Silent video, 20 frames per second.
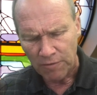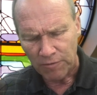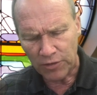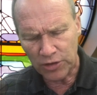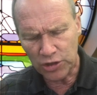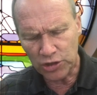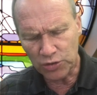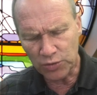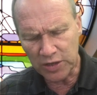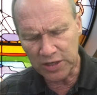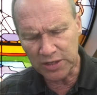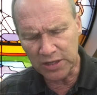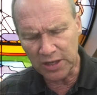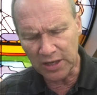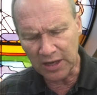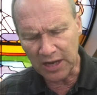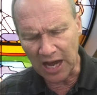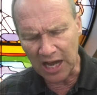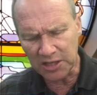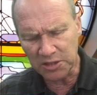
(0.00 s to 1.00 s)
For this reason,
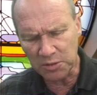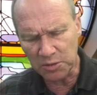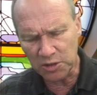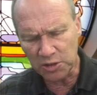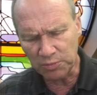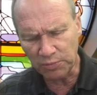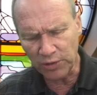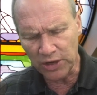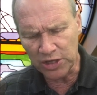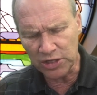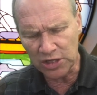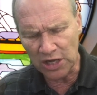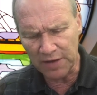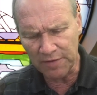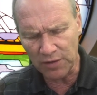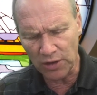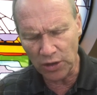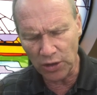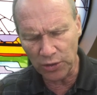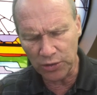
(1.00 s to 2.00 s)
the gospel is preached
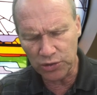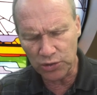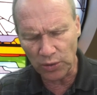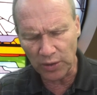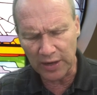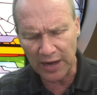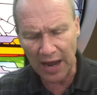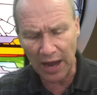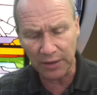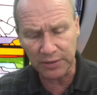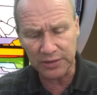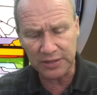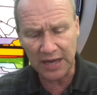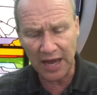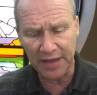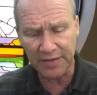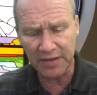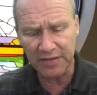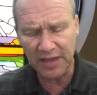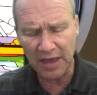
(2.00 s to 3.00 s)
even to those who are now
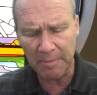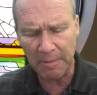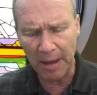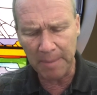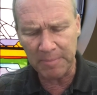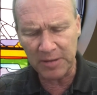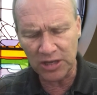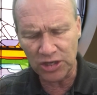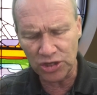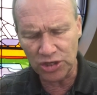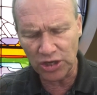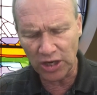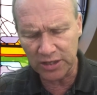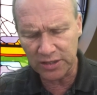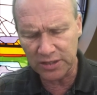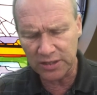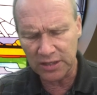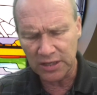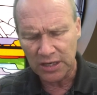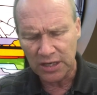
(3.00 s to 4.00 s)
dead, that they might be
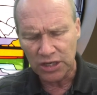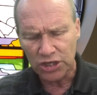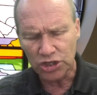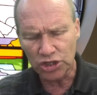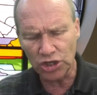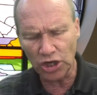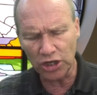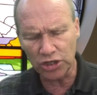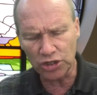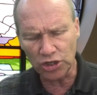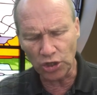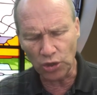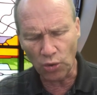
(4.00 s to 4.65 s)
just judged